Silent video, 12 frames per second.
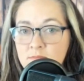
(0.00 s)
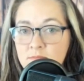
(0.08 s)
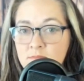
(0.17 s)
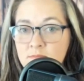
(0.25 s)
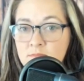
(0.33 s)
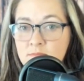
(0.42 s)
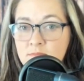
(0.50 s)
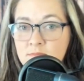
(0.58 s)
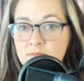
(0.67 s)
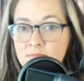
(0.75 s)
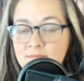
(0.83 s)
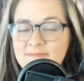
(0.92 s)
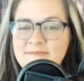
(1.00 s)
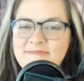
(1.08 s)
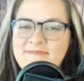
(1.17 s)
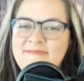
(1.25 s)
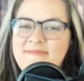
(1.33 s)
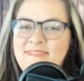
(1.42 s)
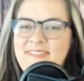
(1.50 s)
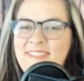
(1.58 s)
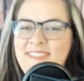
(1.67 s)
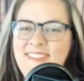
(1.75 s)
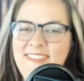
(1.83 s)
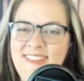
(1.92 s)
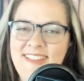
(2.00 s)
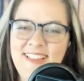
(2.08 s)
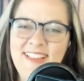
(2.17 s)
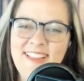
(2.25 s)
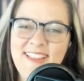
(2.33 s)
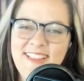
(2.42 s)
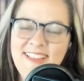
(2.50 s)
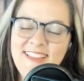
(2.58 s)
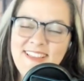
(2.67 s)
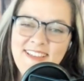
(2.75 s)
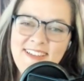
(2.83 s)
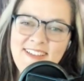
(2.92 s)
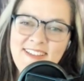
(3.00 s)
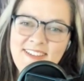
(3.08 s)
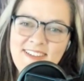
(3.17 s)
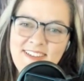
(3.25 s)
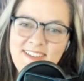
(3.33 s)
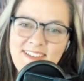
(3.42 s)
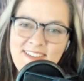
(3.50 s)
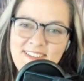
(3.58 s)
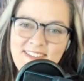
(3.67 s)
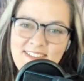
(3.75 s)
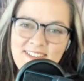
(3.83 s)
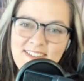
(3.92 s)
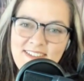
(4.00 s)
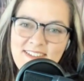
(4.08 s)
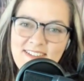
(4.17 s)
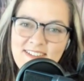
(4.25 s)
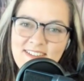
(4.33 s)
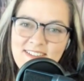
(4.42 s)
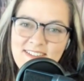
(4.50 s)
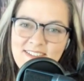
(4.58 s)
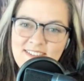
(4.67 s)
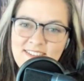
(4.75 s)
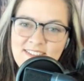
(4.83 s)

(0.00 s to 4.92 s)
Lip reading: (not speaking)